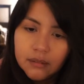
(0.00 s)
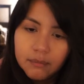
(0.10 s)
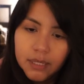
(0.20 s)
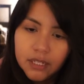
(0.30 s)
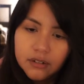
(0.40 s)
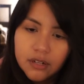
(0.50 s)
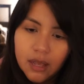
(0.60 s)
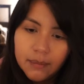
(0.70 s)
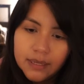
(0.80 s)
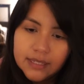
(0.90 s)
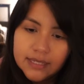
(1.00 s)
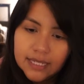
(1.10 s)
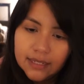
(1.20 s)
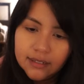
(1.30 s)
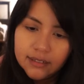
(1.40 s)
Peter Thomas
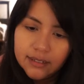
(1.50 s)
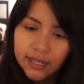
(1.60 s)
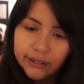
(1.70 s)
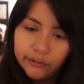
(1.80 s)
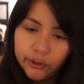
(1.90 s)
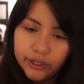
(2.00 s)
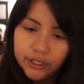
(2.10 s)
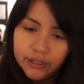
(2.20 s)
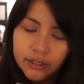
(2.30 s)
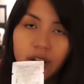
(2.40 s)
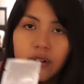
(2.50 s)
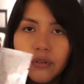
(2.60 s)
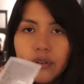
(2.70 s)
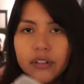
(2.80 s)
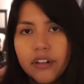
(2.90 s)
Skin to Die For. Oh
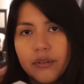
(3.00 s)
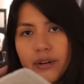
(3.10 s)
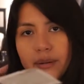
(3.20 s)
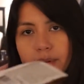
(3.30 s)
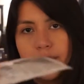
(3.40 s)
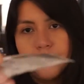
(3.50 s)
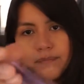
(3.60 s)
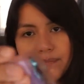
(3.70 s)
cool, another primer.